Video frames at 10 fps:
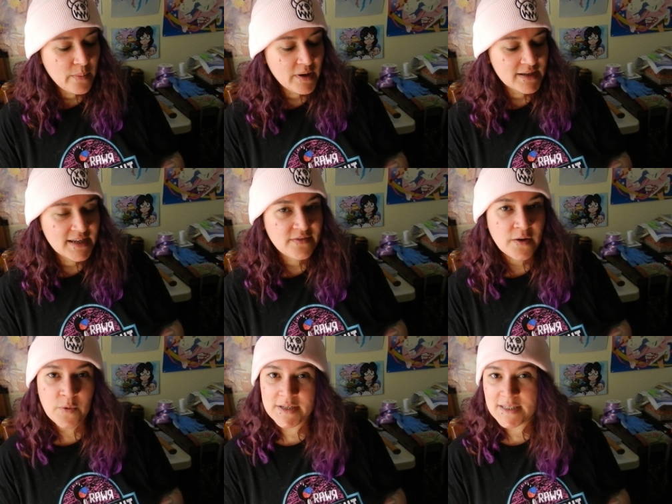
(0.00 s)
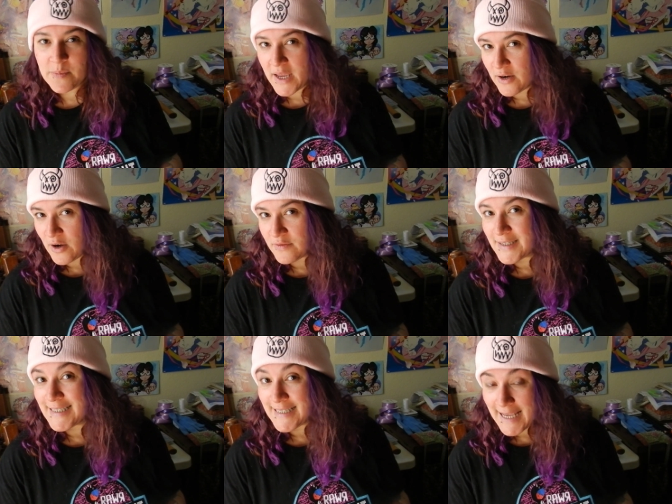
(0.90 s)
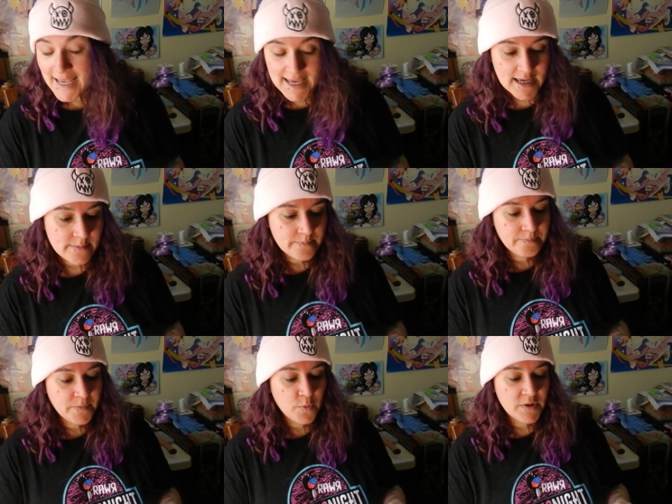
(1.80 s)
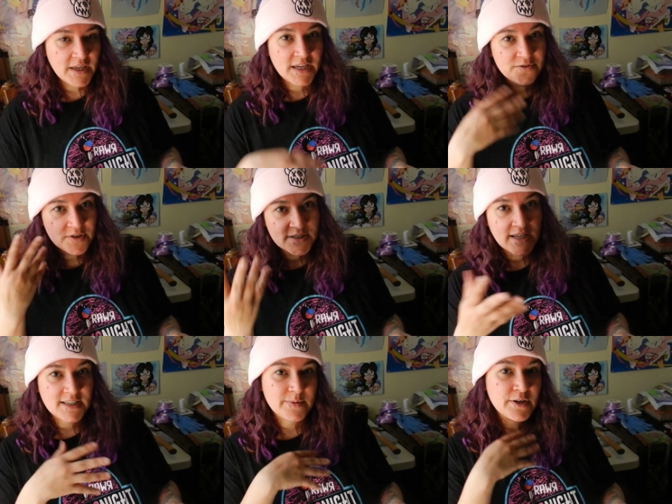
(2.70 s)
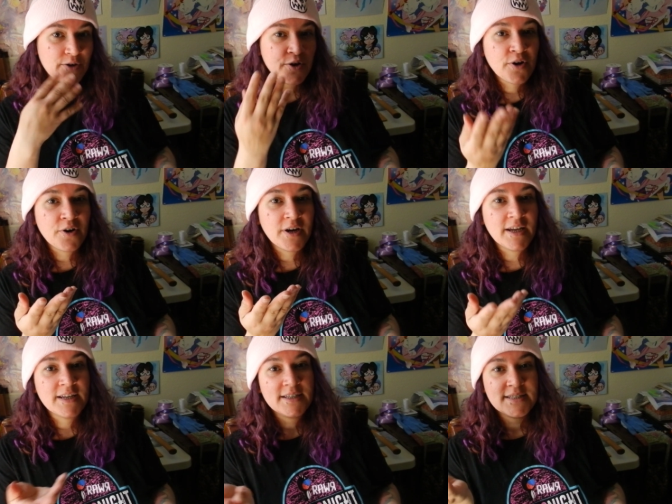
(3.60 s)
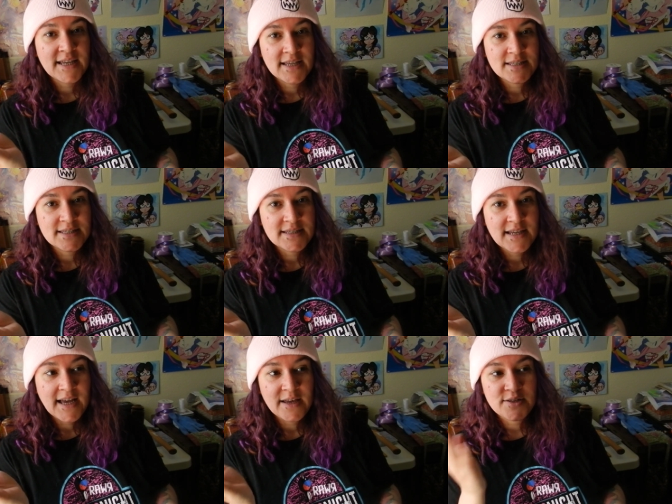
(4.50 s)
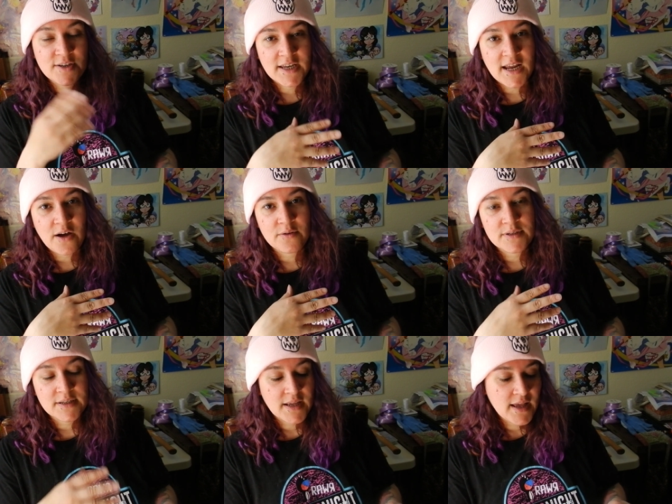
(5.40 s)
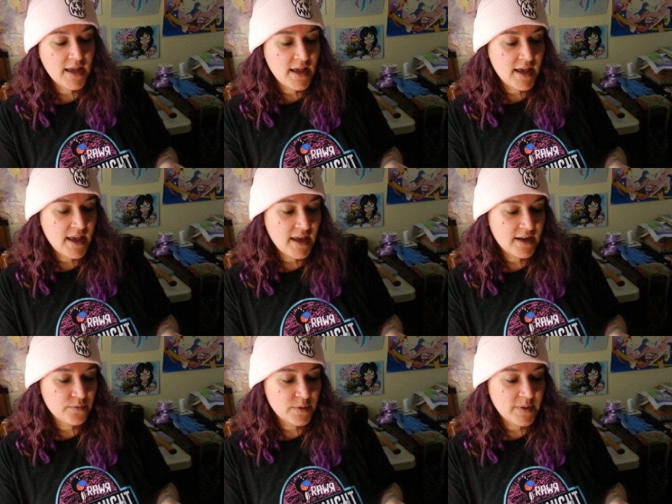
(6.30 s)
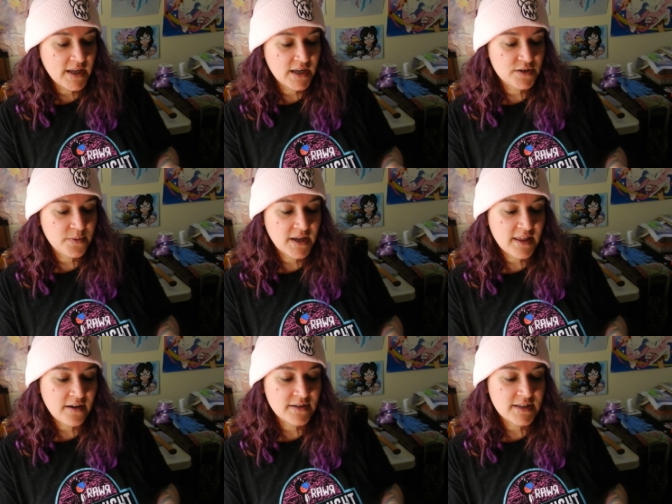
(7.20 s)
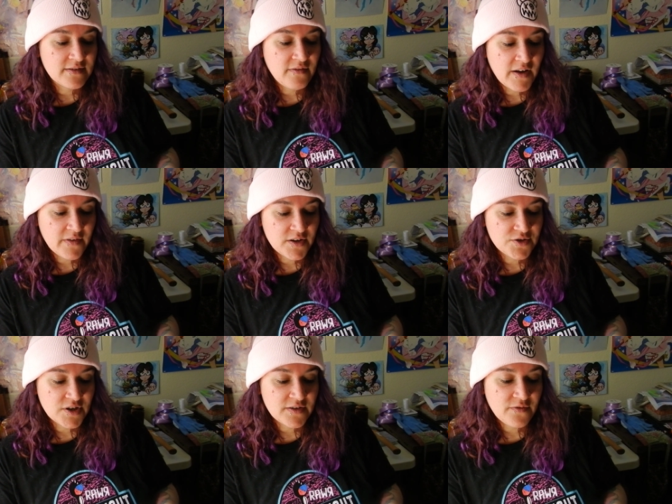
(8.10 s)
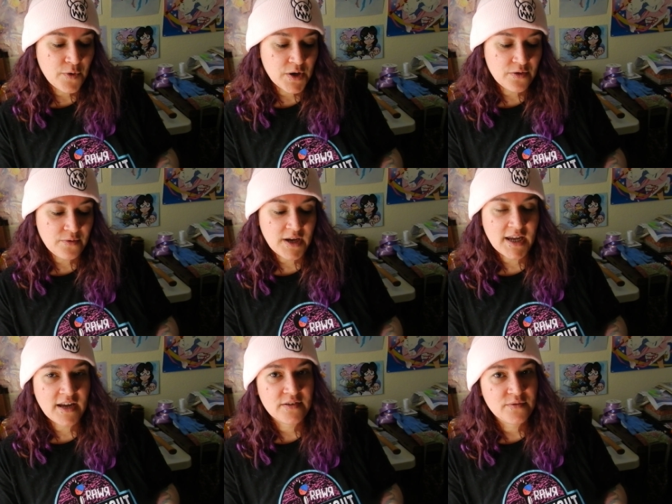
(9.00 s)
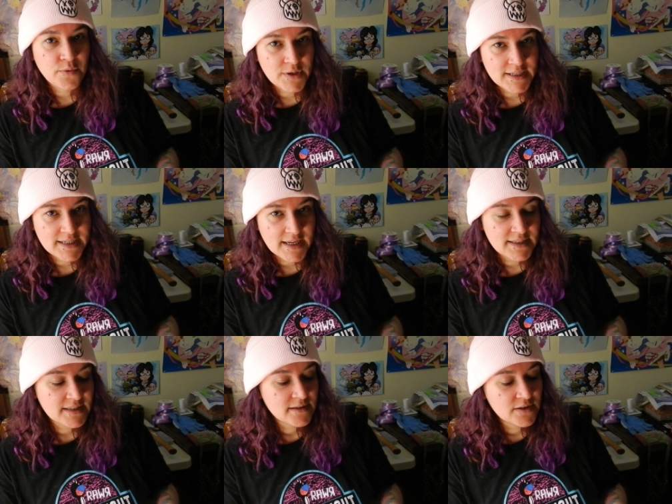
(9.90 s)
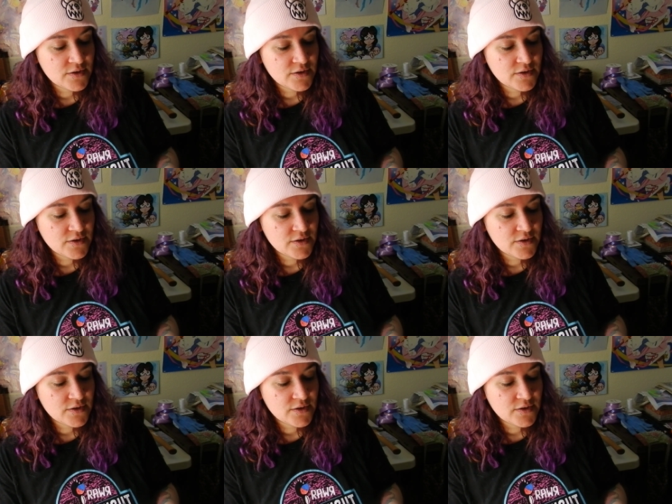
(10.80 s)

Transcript: But if I was to pay it off today with interest that's been occurring since I took it out, it would be 20543 and 40 cents.